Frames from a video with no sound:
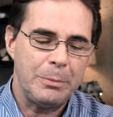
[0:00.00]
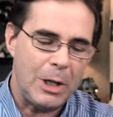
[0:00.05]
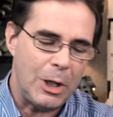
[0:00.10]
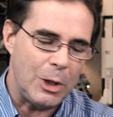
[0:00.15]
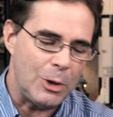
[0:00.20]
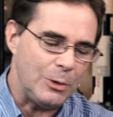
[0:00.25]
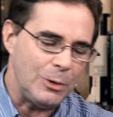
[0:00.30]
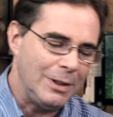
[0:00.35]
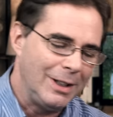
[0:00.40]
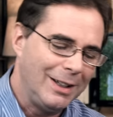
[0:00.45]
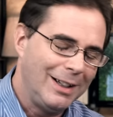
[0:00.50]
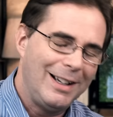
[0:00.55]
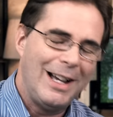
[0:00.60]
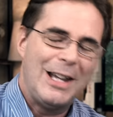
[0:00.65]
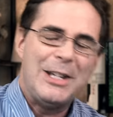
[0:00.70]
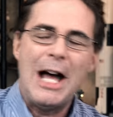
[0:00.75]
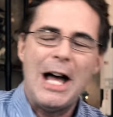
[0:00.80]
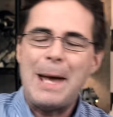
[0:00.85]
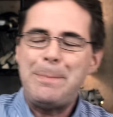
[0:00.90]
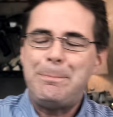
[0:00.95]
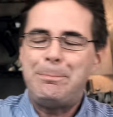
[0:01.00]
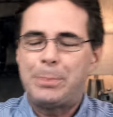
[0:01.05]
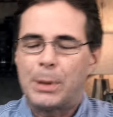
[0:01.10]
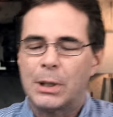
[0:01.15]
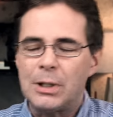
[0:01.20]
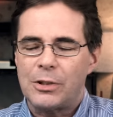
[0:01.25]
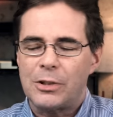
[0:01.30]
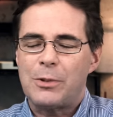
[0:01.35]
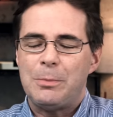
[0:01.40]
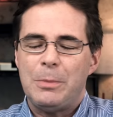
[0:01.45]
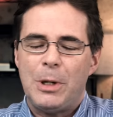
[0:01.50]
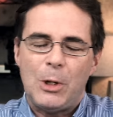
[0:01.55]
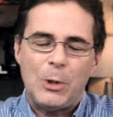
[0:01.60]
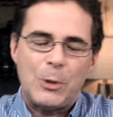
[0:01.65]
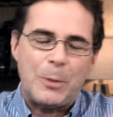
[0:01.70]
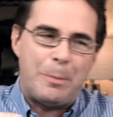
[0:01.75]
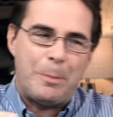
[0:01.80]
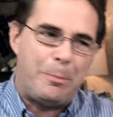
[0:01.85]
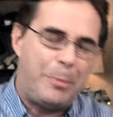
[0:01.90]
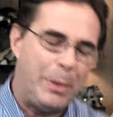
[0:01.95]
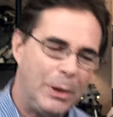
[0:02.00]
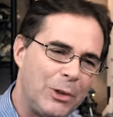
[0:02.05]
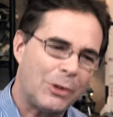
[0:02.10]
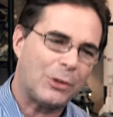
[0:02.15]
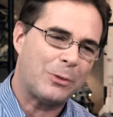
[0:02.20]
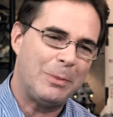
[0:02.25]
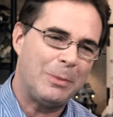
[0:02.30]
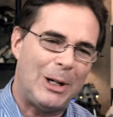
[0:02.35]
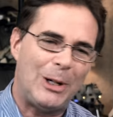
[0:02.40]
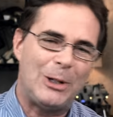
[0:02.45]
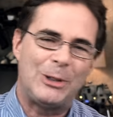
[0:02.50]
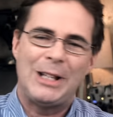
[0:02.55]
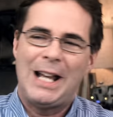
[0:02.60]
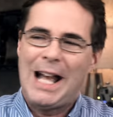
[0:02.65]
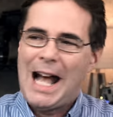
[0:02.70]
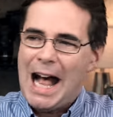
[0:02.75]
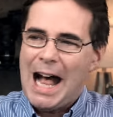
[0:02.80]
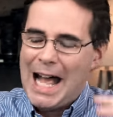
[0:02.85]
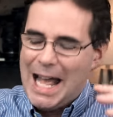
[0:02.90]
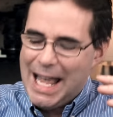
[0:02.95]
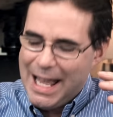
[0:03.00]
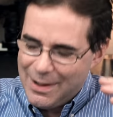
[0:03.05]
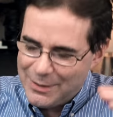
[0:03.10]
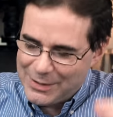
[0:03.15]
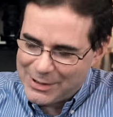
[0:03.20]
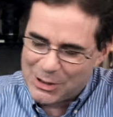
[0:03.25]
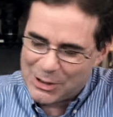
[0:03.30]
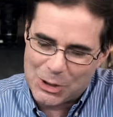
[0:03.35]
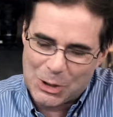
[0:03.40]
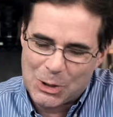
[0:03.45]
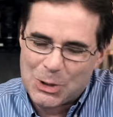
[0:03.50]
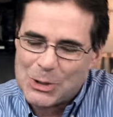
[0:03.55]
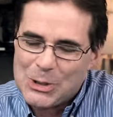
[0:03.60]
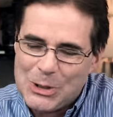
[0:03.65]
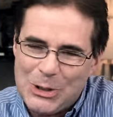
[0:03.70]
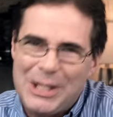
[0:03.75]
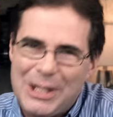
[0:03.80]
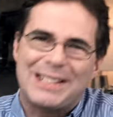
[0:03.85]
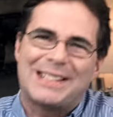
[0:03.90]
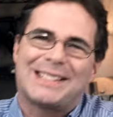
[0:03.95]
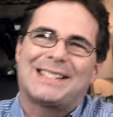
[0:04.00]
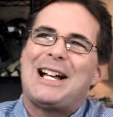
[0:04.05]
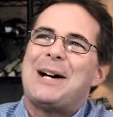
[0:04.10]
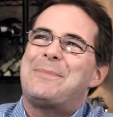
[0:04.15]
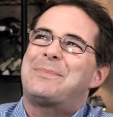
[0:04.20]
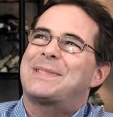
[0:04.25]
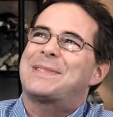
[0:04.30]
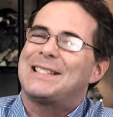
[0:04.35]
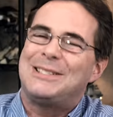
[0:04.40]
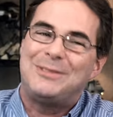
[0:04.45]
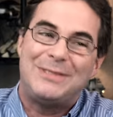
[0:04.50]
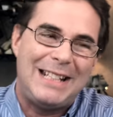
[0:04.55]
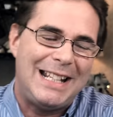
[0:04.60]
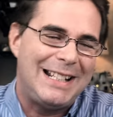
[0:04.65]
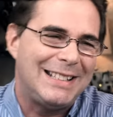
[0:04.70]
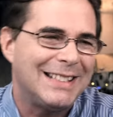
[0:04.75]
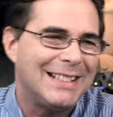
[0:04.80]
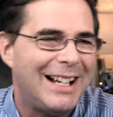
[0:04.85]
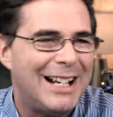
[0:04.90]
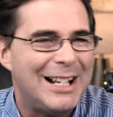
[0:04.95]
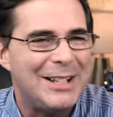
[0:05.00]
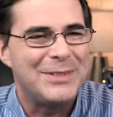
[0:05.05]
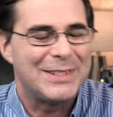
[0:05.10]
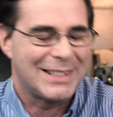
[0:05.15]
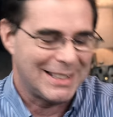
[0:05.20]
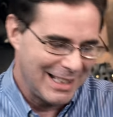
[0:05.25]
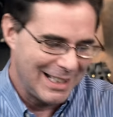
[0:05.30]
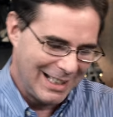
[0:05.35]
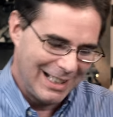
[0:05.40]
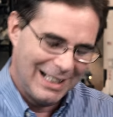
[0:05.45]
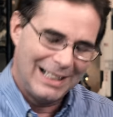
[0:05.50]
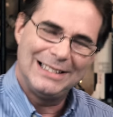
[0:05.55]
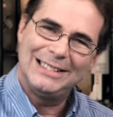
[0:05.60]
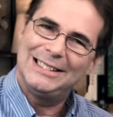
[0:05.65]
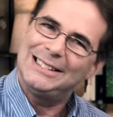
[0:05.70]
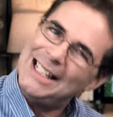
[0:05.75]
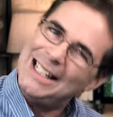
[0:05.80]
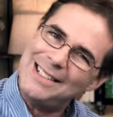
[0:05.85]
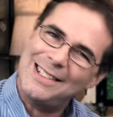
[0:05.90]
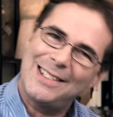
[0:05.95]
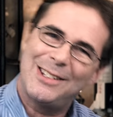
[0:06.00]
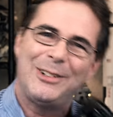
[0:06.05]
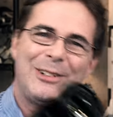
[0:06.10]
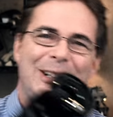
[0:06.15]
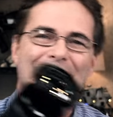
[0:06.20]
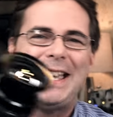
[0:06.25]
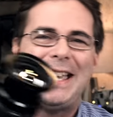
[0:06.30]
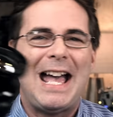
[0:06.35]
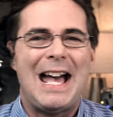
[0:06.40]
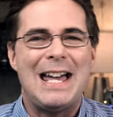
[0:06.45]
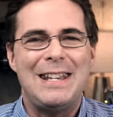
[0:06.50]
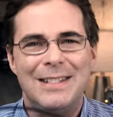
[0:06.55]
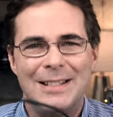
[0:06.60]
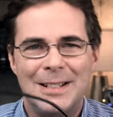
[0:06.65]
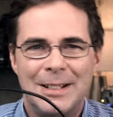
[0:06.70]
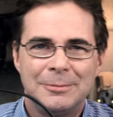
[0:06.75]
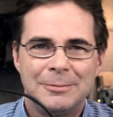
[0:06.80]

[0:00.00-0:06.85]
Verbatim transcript: mode, not burst mode, boost mode. I have screwed this up so many times. Let's do it again.